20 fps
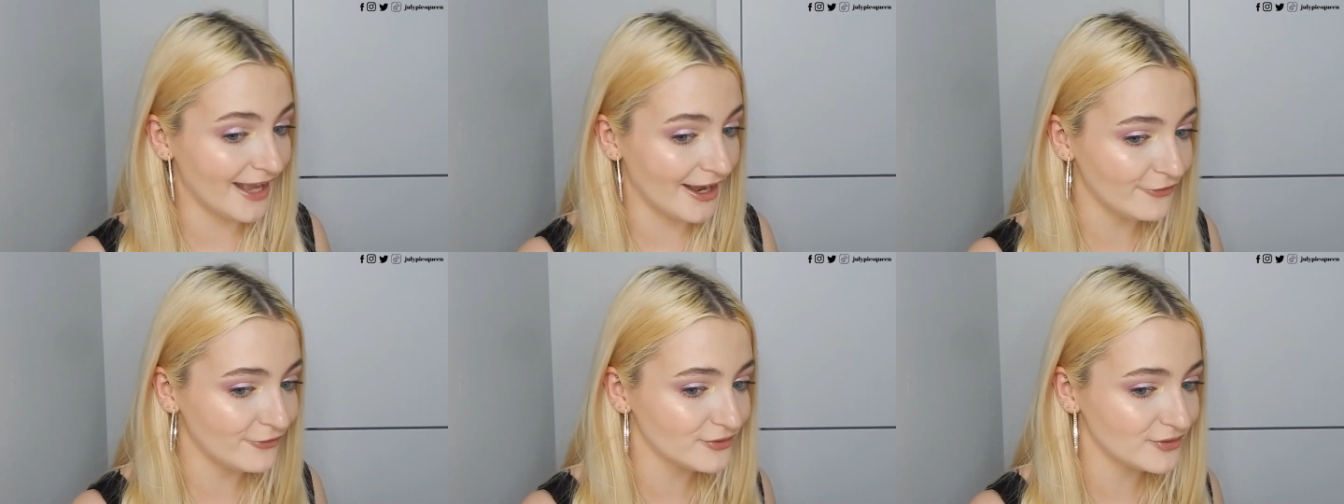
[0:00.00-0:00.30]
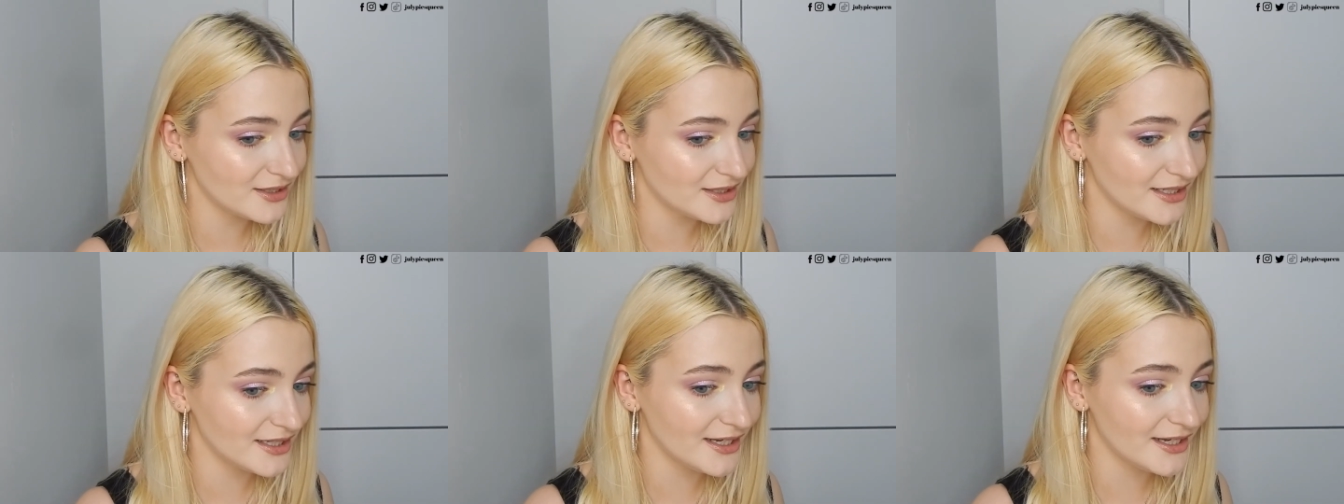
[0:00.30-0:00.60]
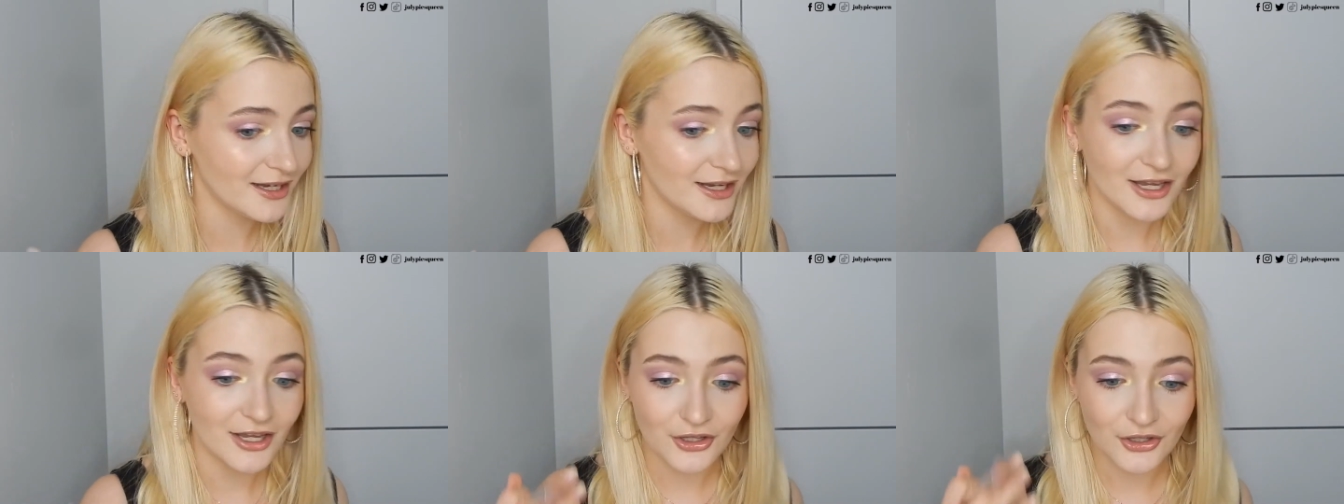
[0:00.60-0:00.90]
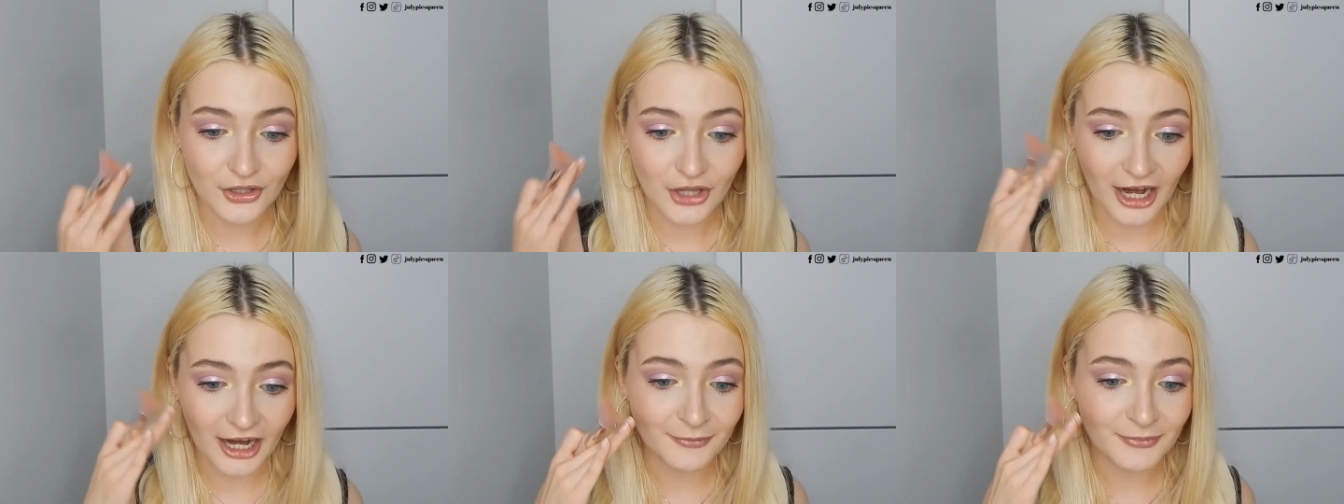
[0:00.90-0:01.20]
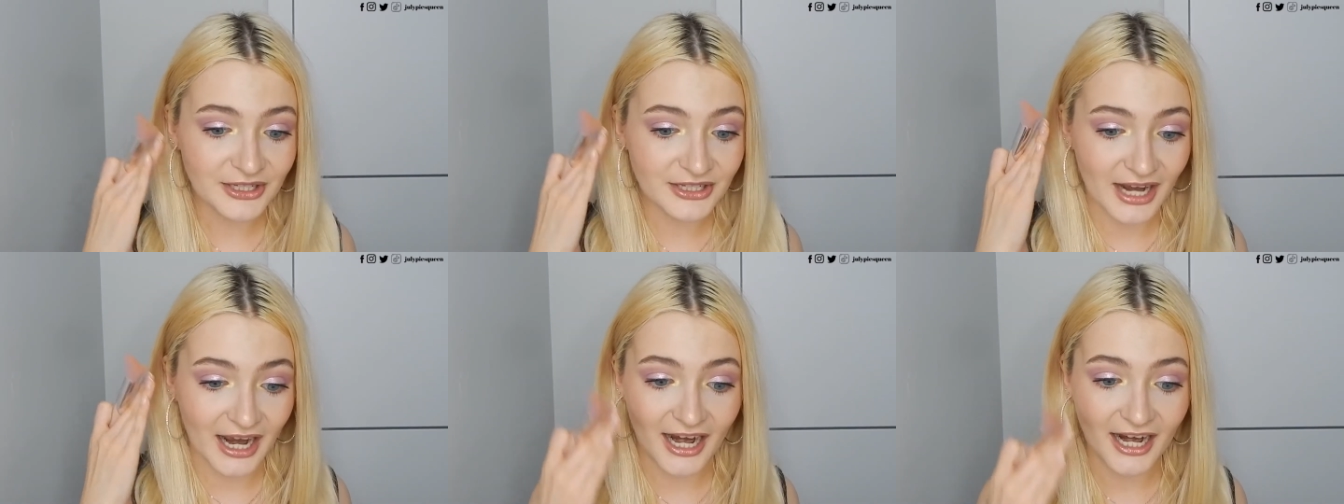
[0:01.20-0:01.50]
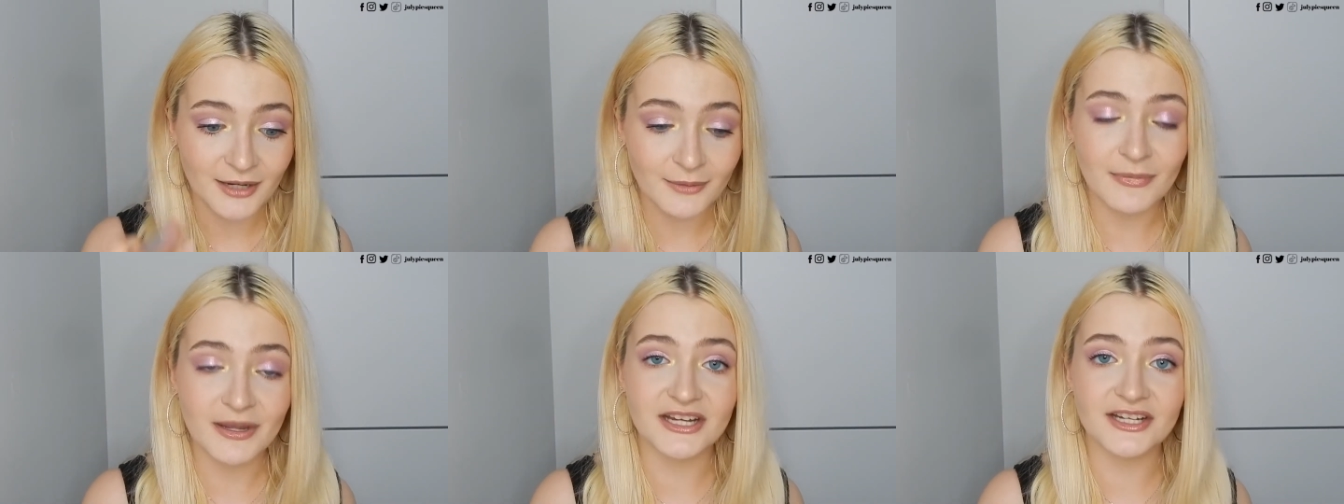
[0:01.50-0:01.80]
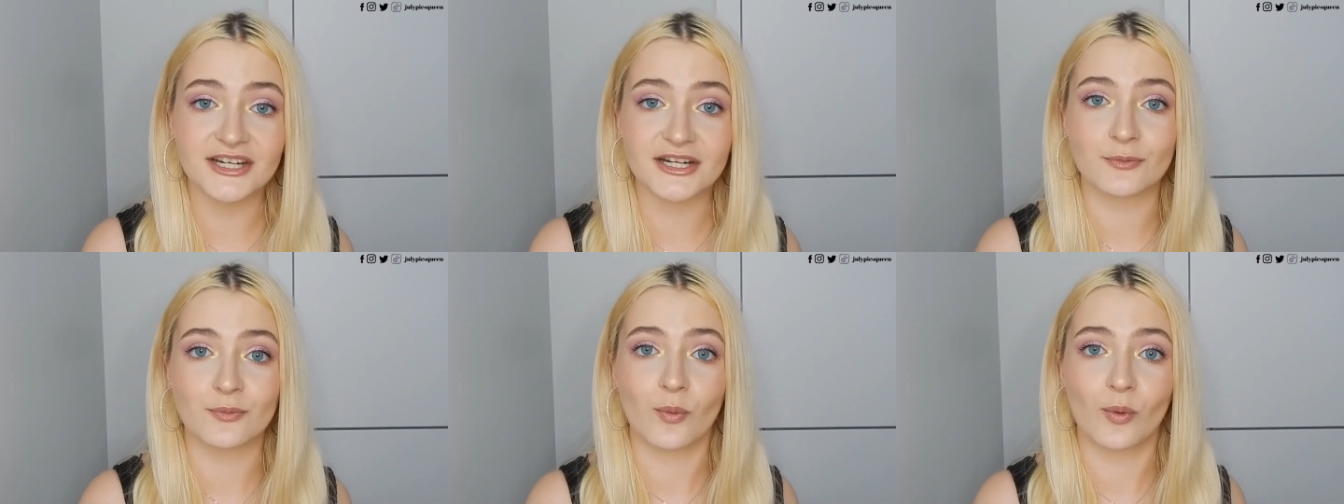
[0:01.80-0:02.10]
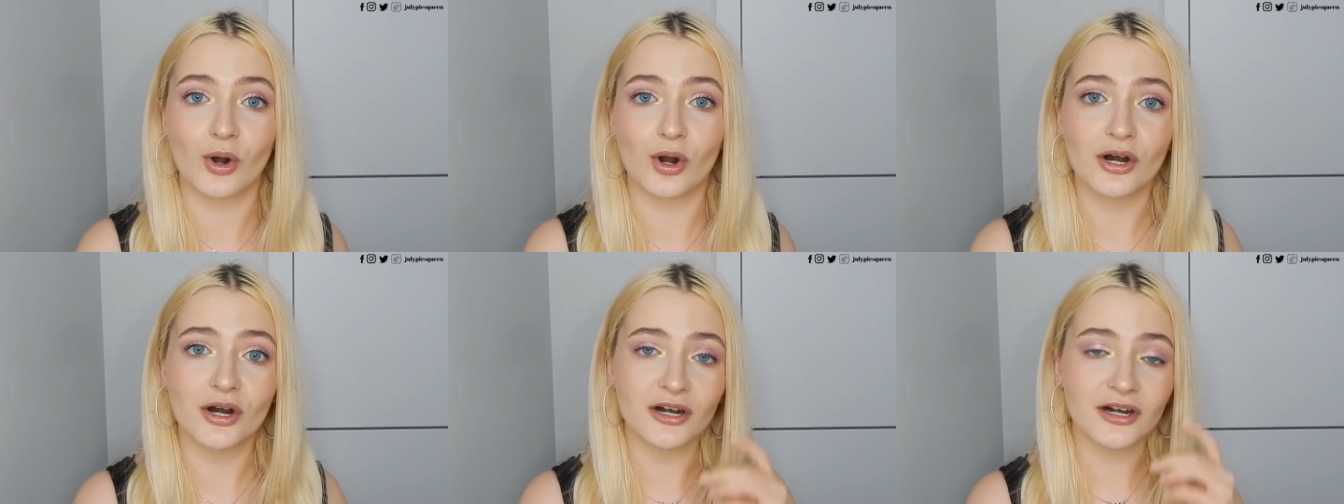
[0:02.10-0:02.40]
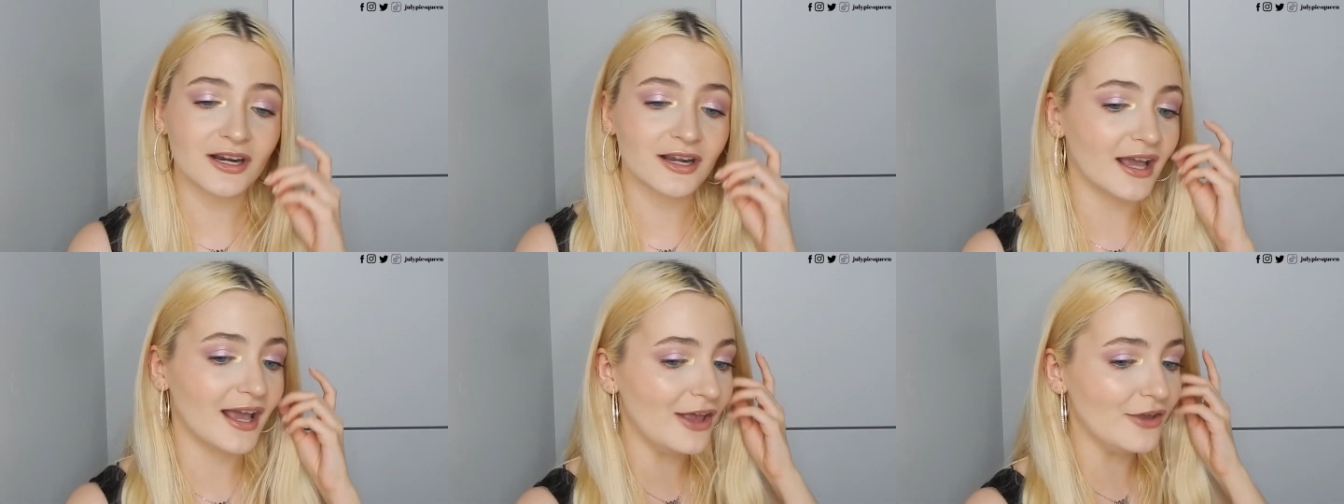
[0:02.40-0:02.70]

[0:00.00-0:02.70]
Definitely, I mean, I made it work.